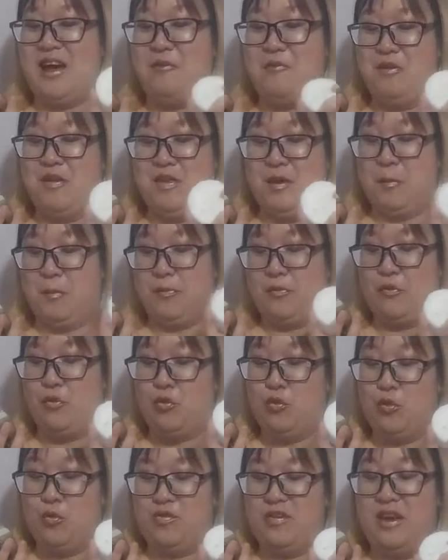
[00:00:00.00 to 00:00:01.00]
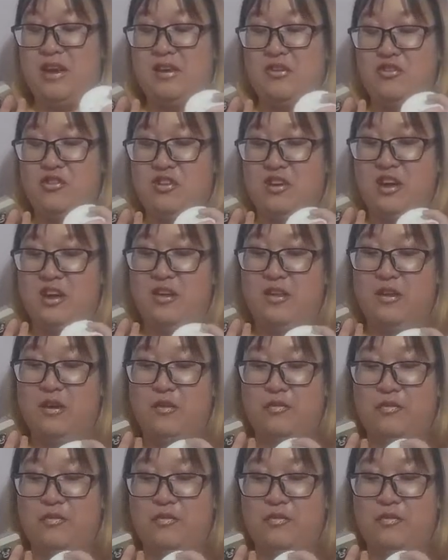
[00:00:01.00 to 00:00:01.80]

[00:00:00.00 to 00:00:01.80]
Edward approves. I usually get a lot